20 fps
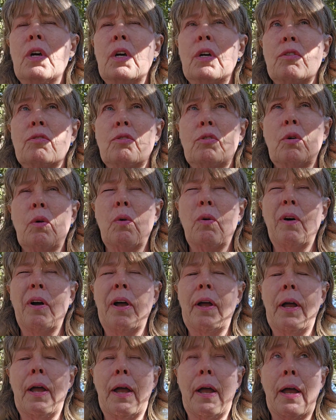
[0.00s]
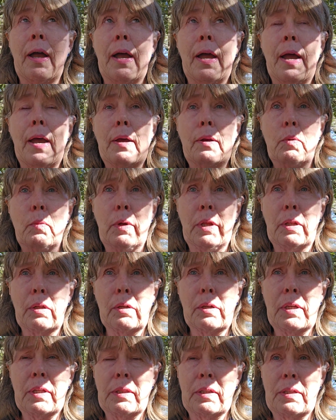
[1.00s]
So how do we
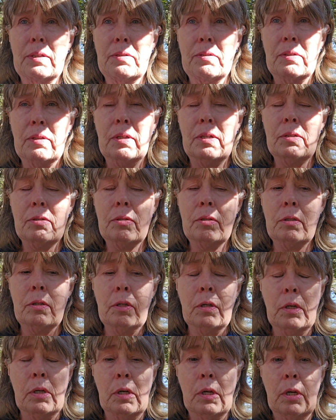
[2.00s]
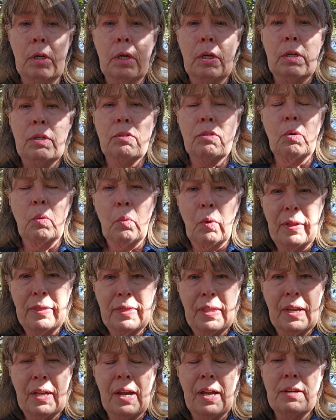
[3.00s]
look at these lists? So one
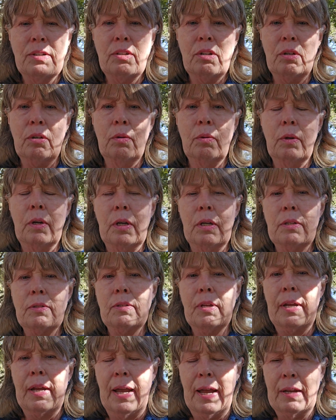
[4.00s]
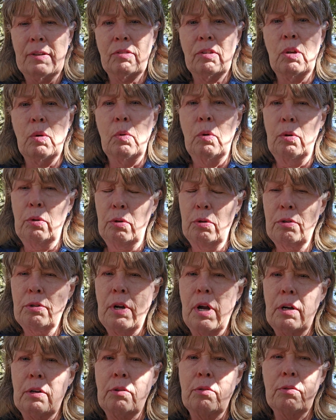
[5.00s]
thing I do is I ask you who your
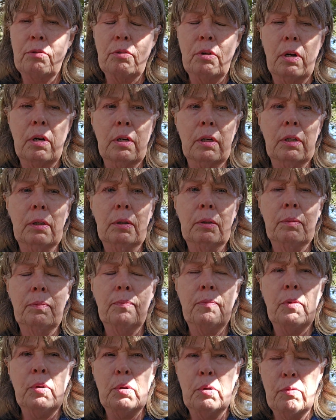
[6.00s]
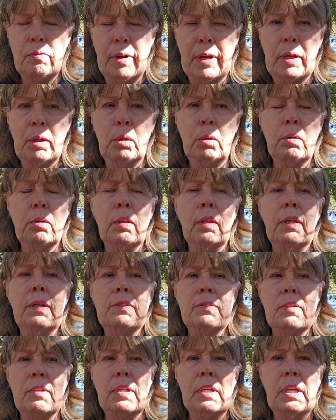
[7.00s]
doctors are, who you regularly
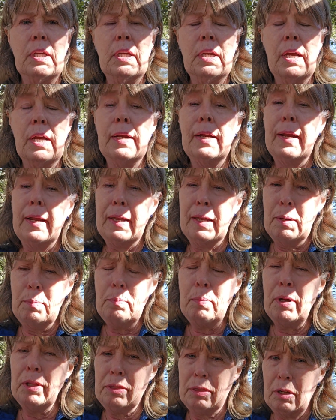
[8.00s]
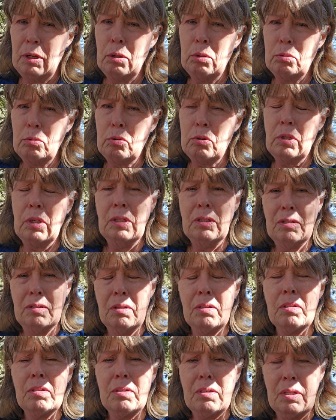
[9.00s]
see, and I input those
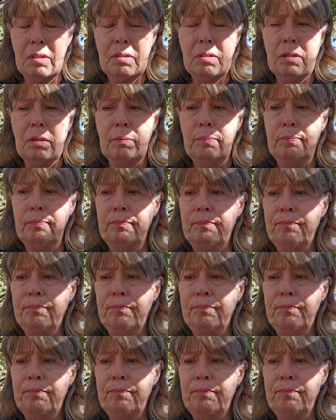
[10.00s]
into the system.